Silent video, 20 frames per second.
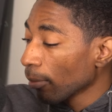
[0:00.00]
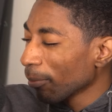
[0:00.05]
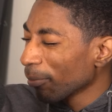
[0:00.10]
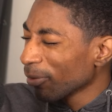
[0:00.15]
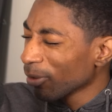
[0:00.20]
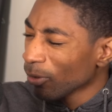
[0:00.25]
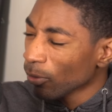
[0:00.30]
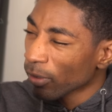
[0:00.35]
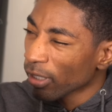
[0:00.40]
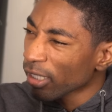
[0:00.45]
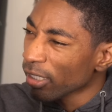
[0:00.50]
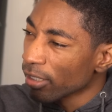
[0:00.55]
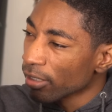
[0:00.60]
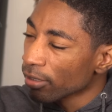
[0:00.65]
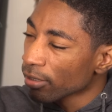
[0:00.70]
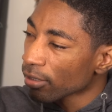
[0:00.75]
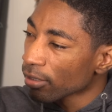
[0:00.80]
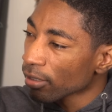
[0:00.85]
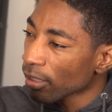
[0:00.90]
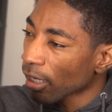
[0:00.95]
Or who
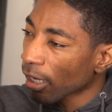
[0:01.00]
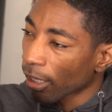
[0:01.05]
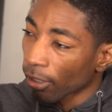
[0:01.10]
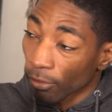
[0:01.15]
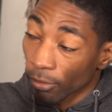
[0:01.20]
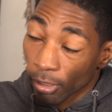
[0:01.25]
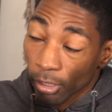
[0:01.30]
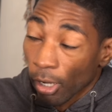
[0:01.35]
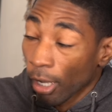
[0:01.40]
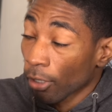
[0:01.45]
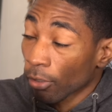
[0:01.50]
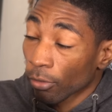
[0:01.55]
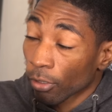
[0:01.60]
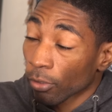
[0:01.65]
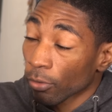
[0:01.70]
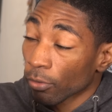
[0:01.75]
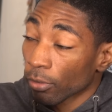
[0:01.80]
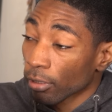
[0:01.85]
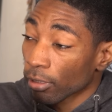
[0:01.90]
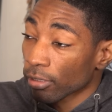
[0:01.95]
is? I, I don't know. I don't
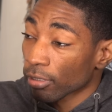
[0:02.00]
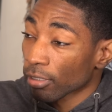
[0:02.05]
know who the